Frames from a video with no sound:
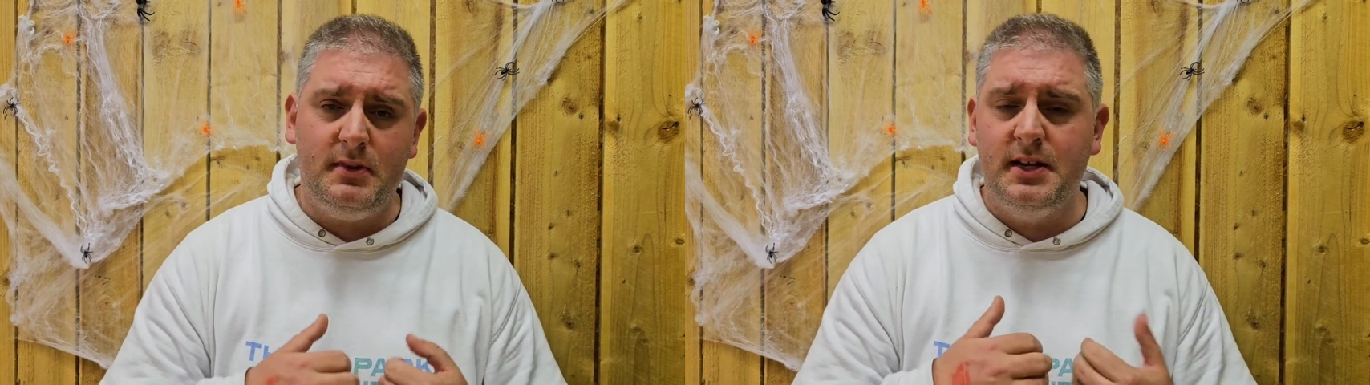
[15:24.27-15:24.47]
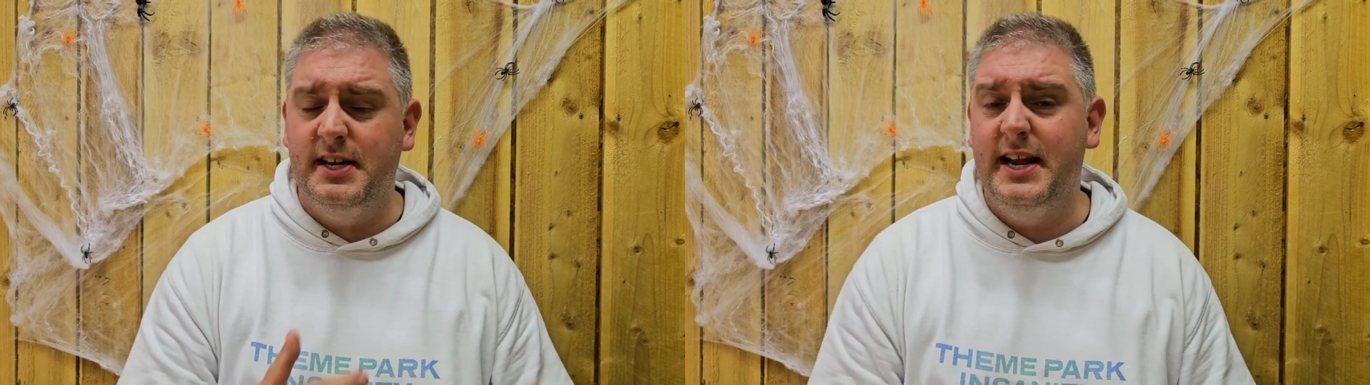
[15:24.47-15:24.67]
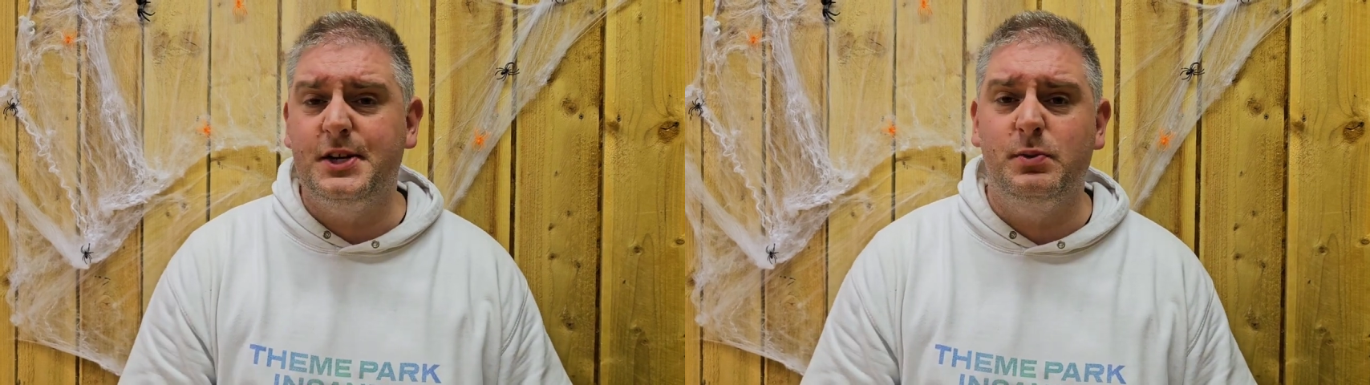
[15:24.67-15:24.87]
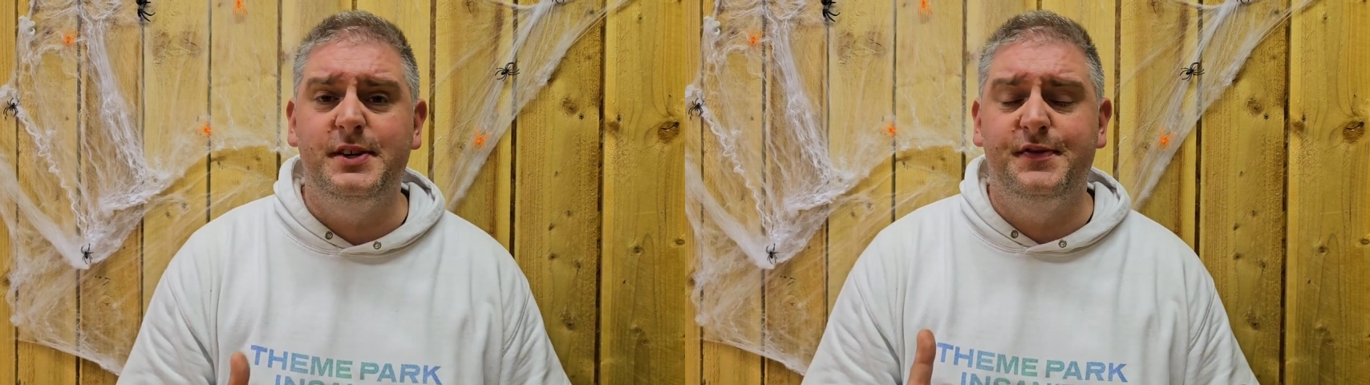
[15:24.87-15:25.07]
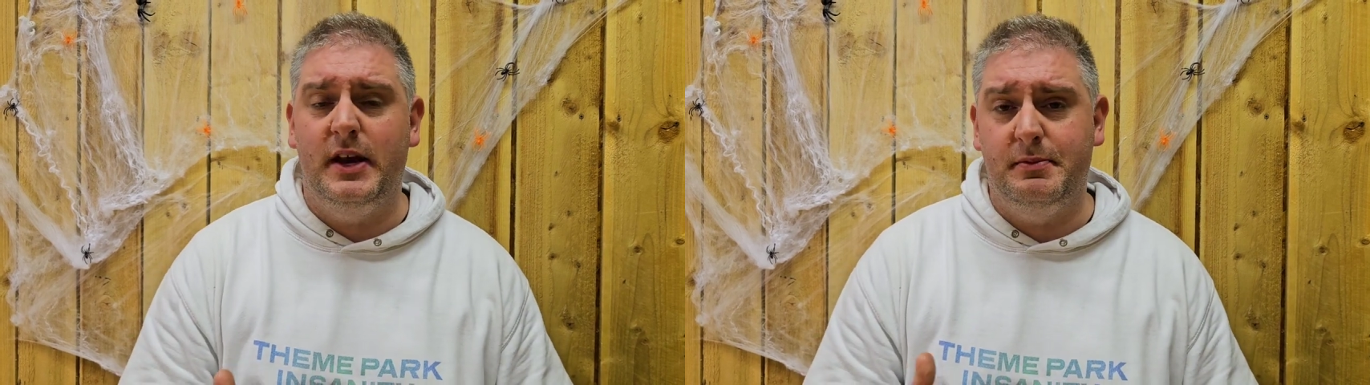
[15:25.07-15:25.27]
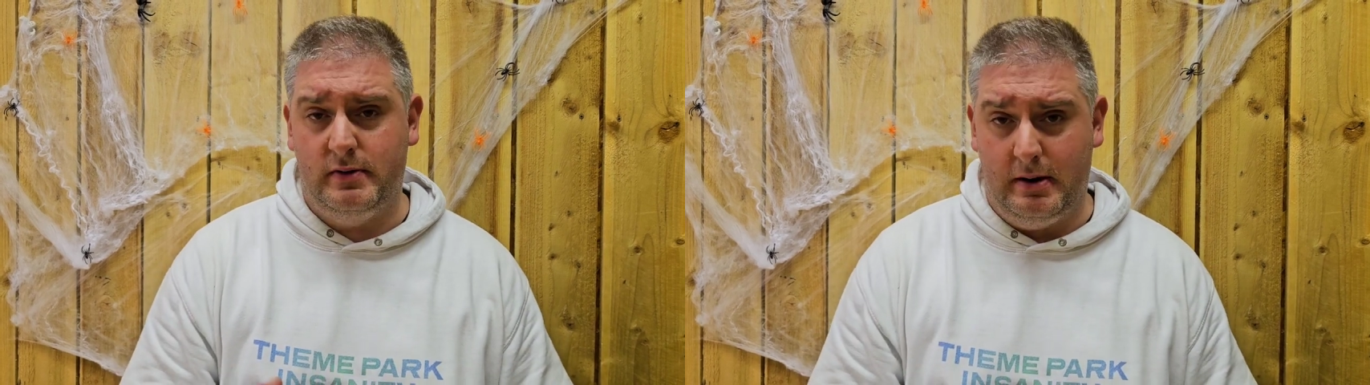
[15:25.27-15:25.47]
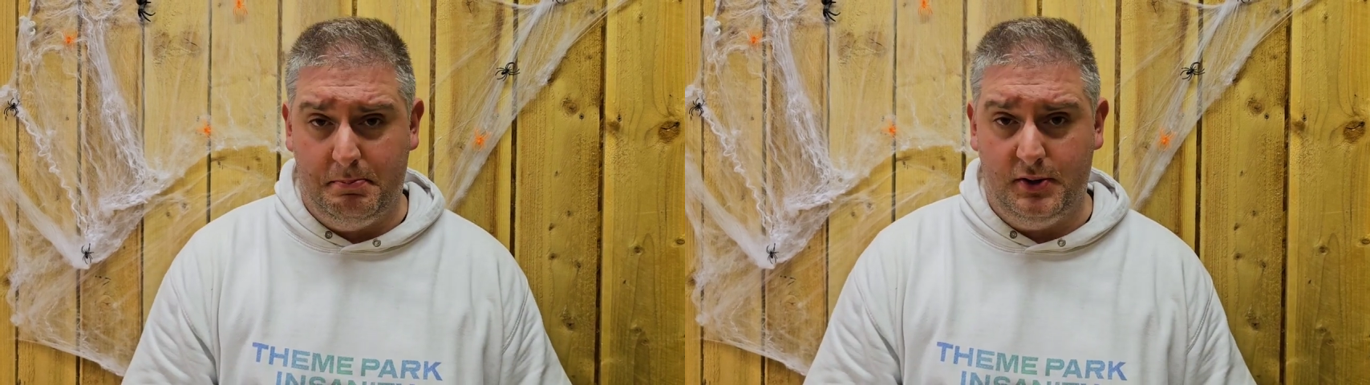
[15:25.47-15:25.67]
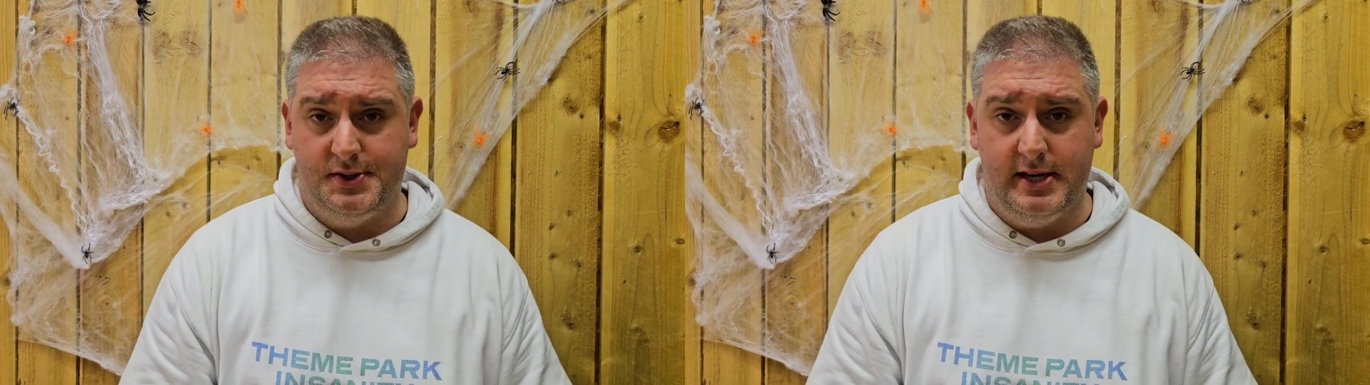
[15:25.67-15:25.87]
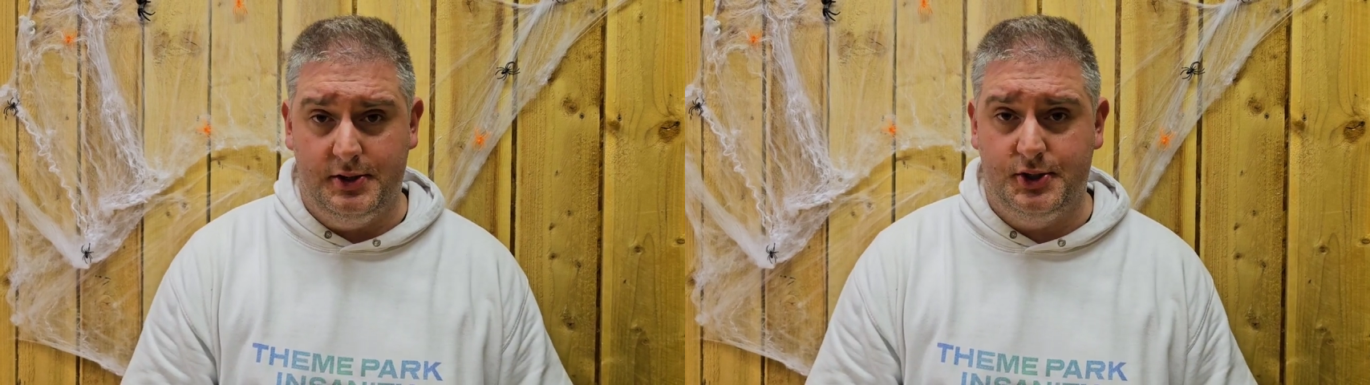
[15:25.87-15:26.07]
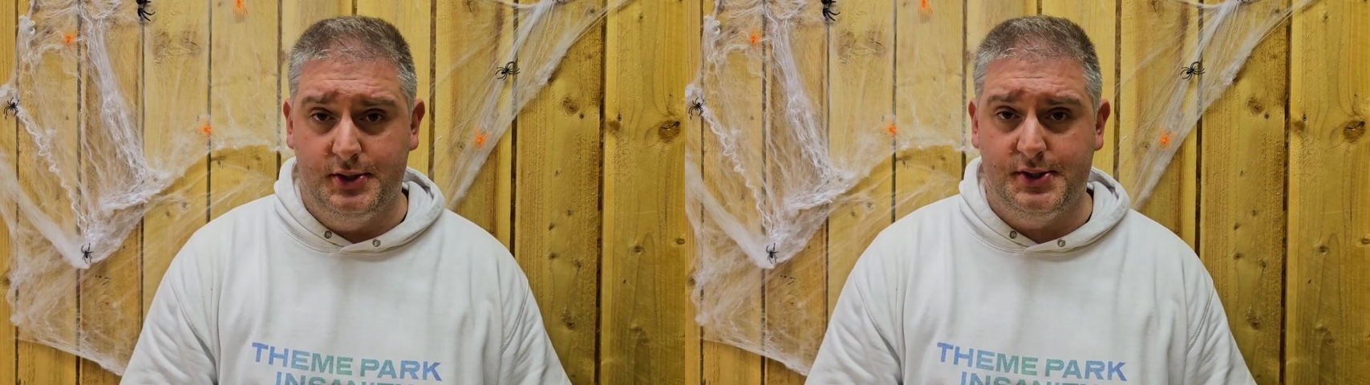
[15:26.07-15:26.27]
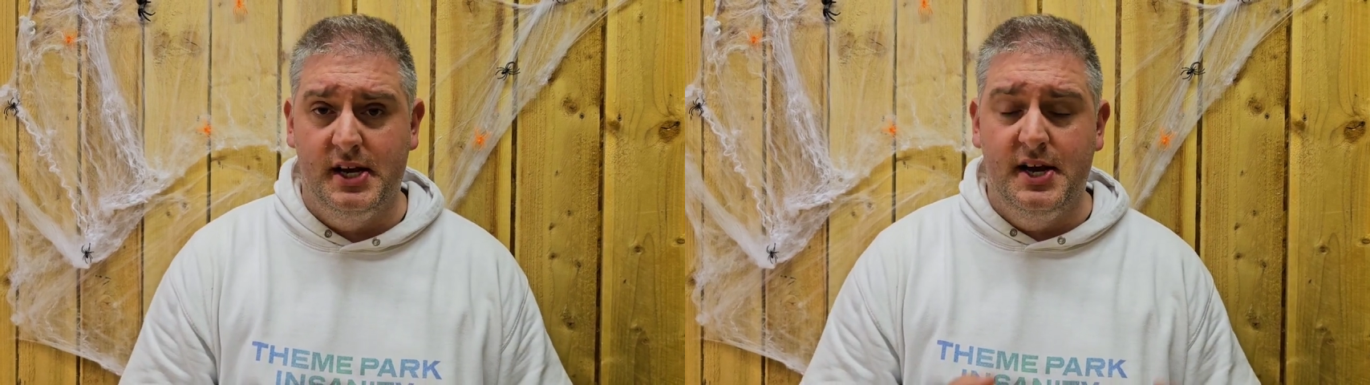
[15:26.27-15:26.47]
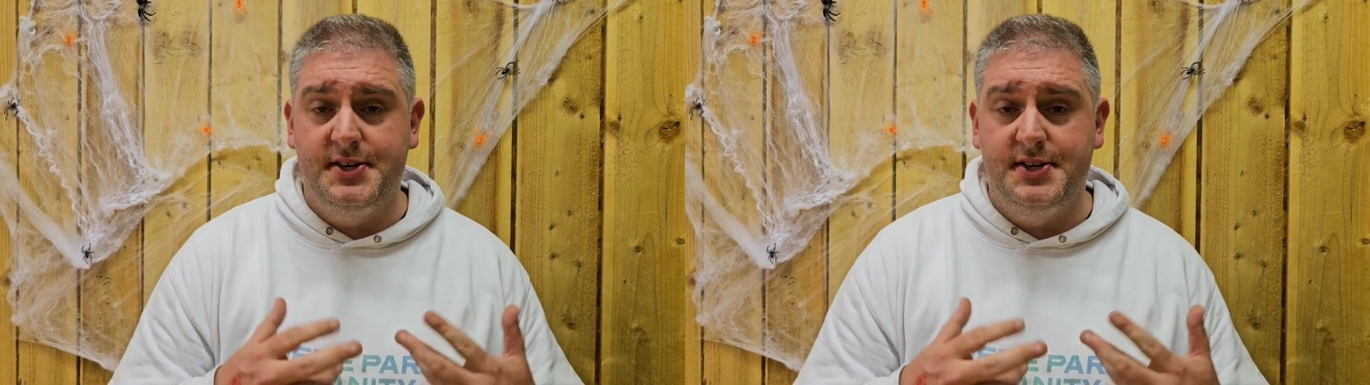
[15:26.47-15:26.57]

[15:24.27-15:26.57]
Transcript: The next one is themed around Body Snatchers,